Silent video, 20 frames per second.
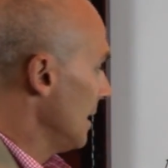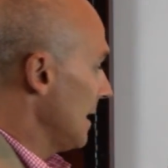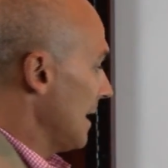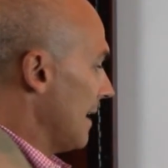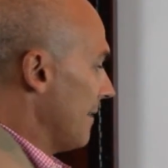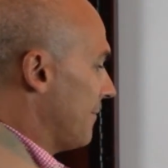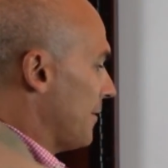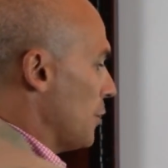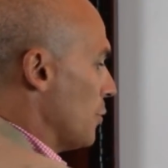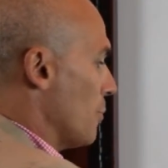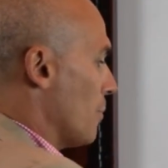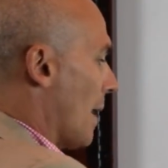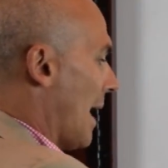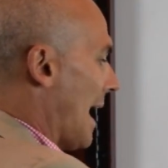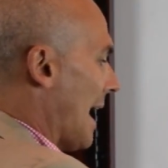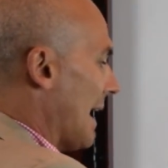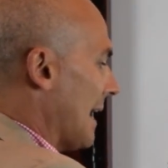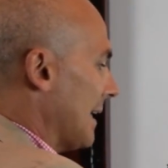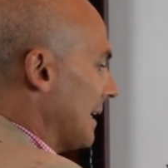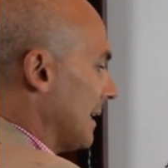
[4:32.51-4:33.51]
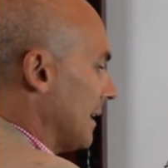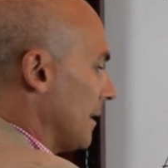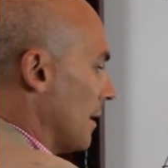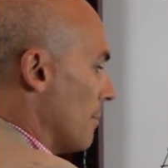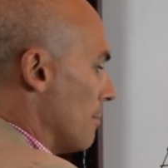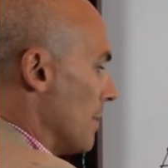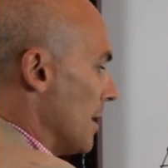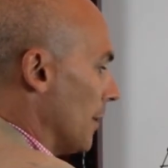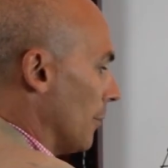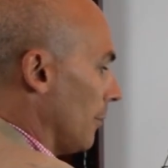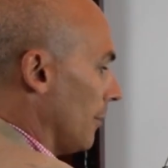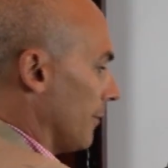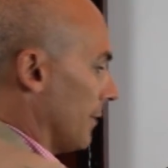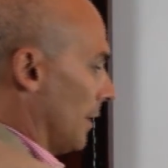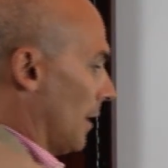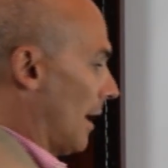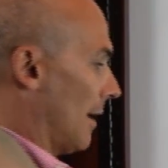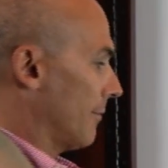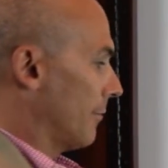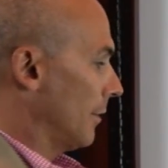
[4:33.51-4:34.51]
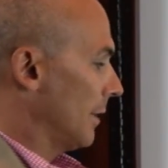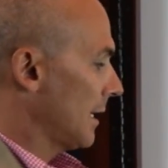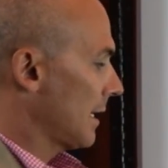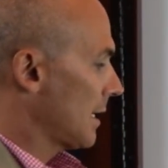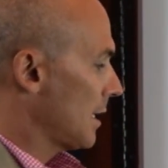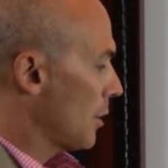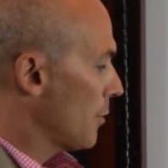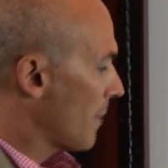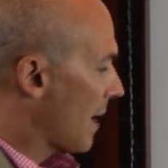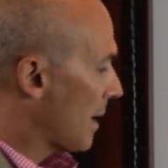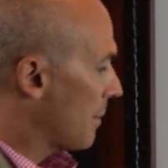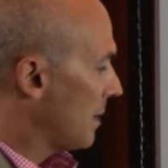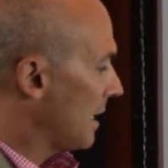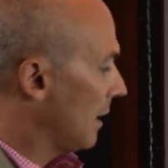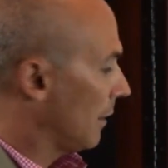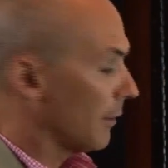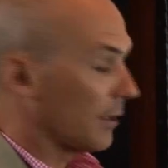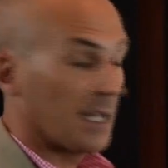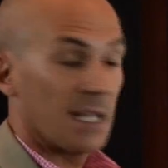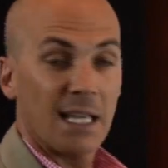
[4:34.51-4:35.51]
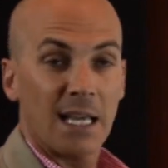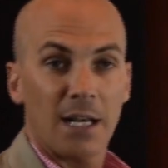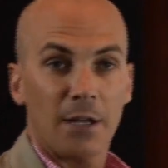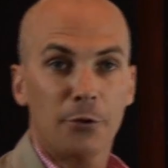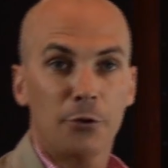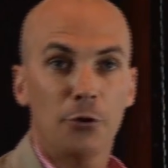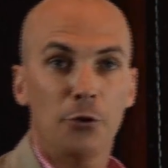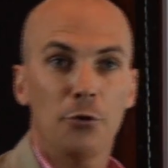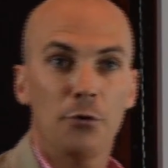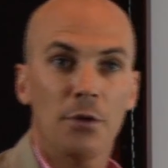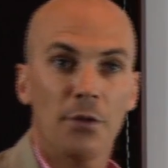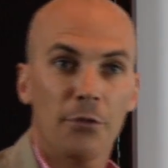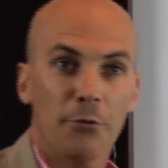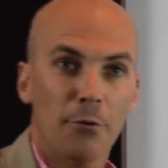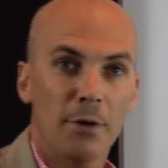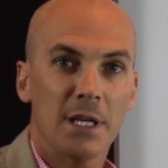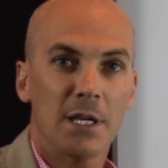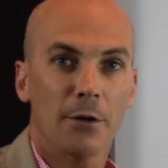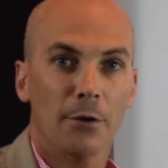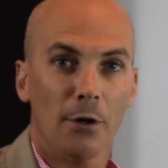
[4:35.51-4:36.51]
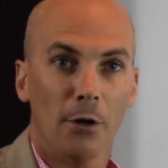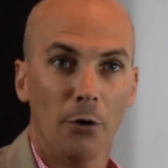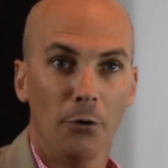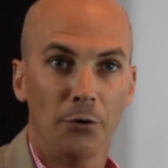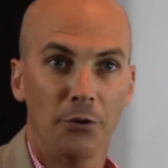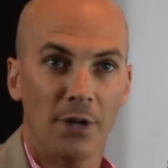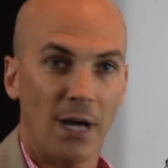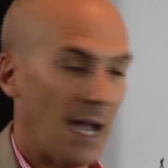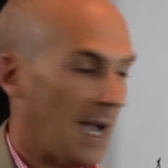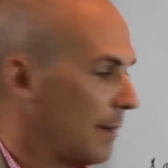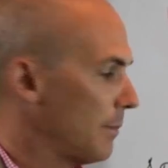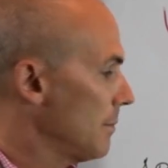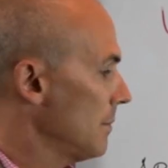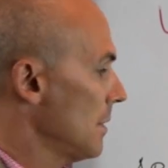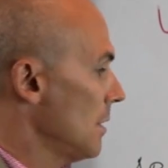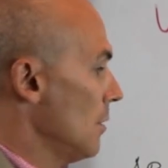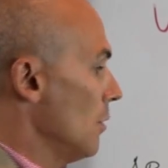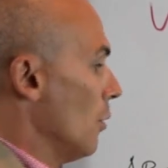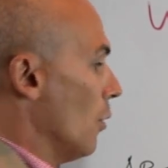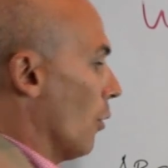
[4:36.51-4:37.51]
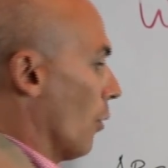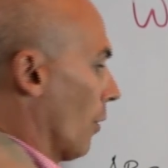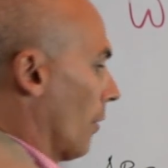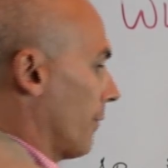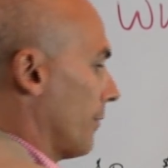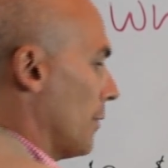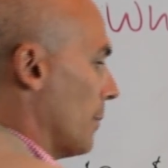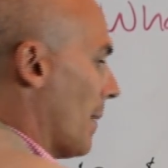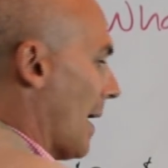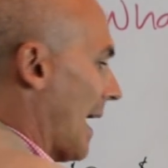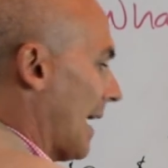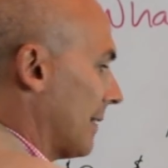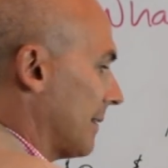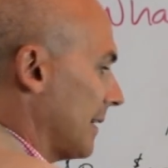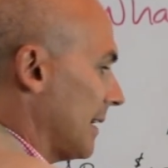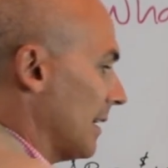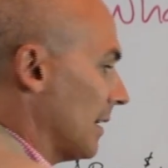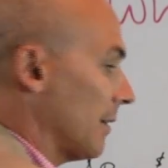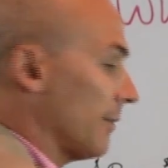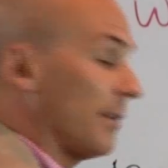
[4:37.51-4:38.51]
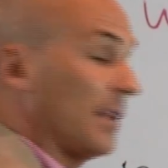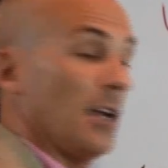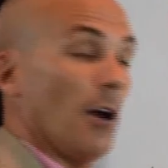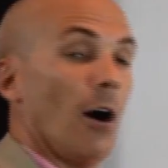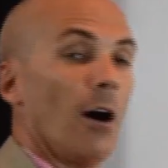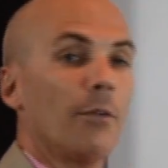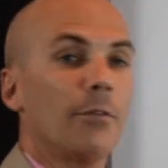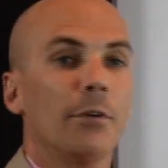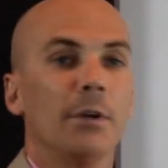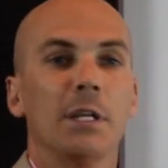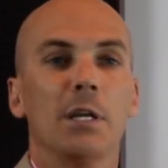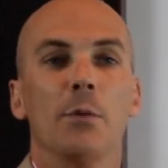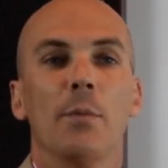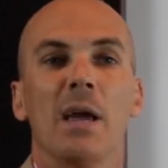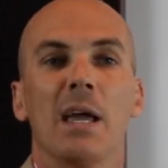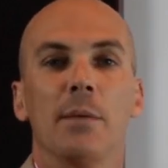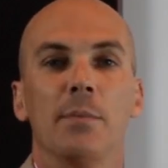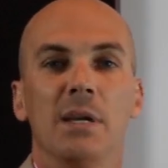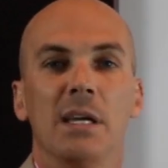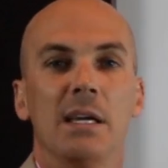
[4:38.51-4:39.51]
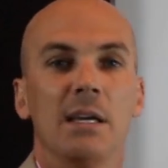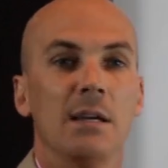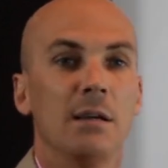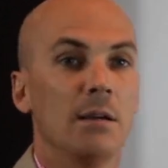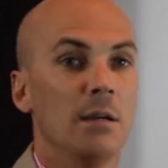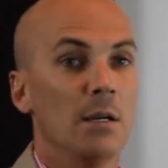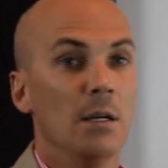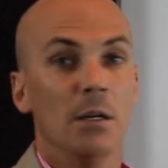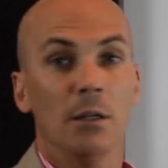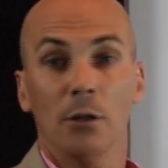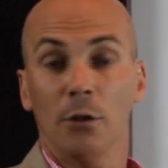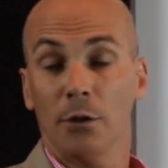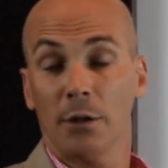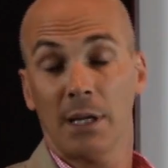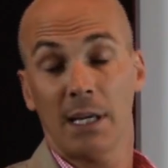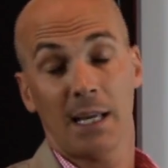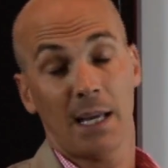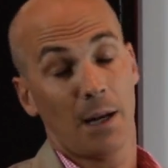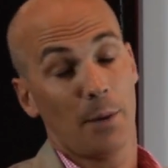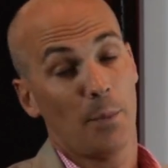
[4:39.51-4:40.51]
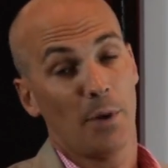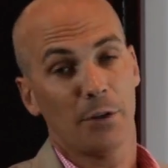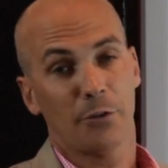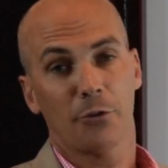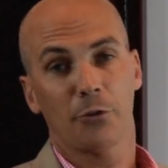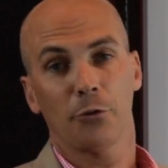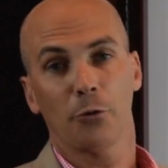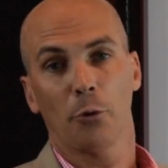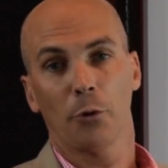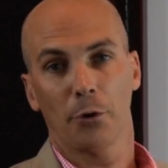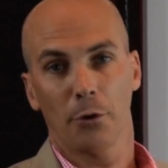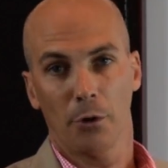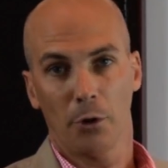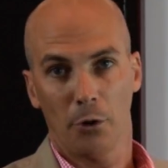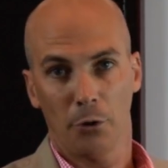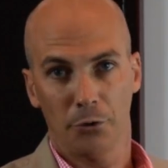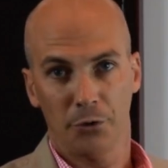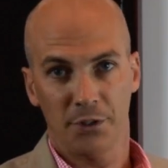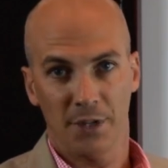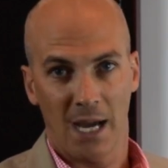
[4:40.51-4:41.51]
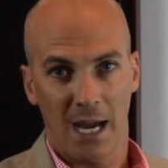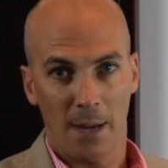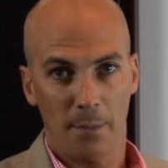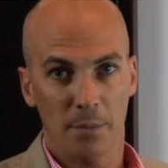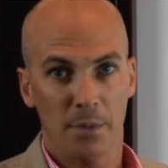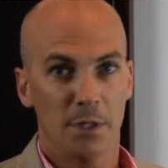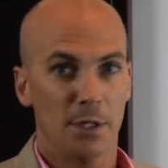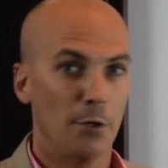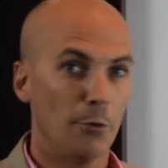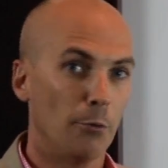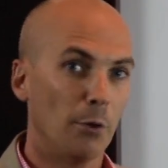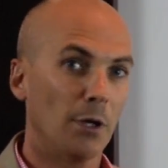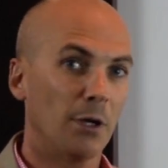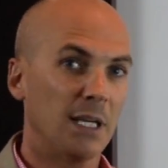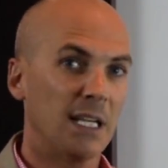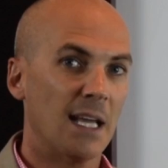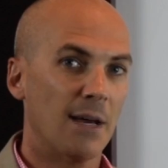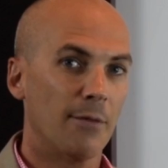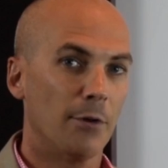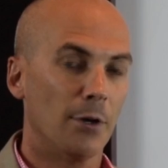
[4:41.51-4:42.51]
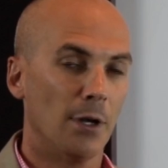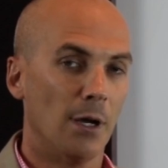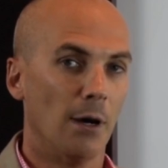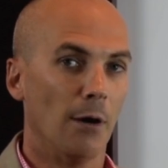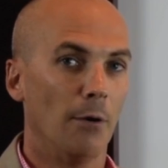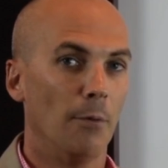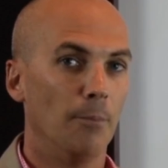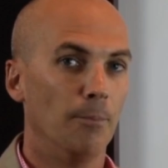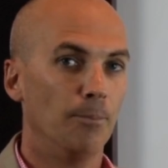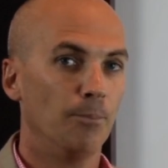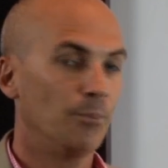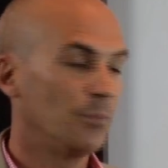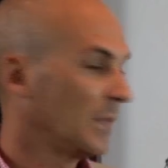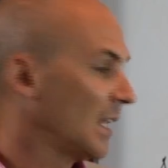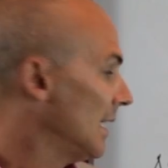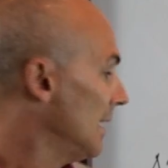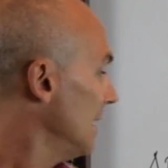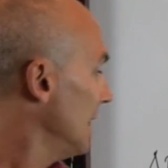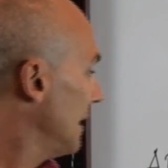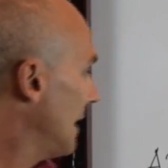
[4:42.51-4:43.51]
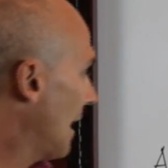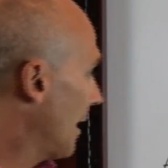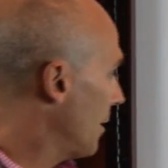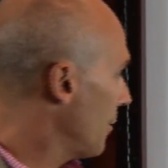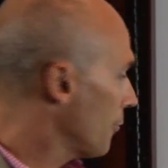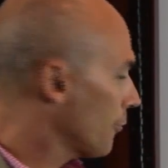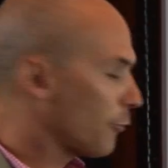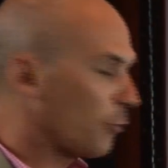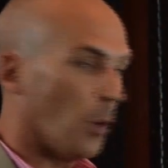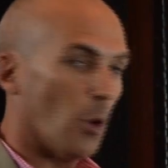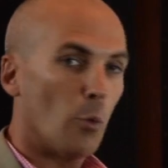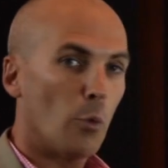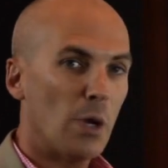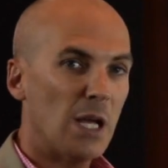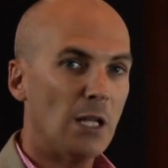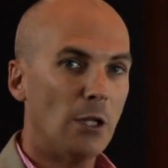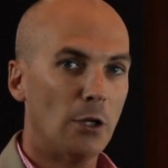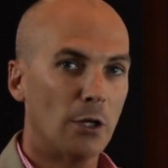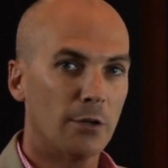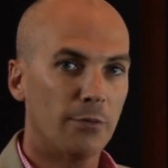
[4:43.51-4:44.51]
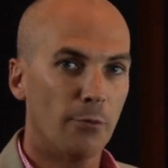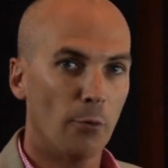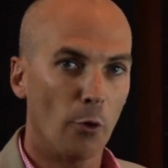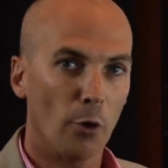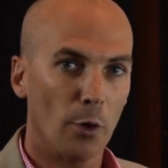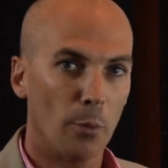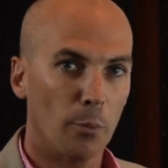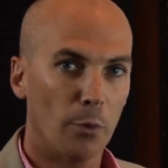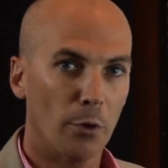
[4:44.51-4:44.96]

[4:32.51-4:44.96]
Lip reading: If you buy in the middle of an offering, you may be looking at a 2 to 3 year hold time, or if you buy at the end of the offering, you may be looking at a much shorter hold time. You really never know. Now, here's what we look for at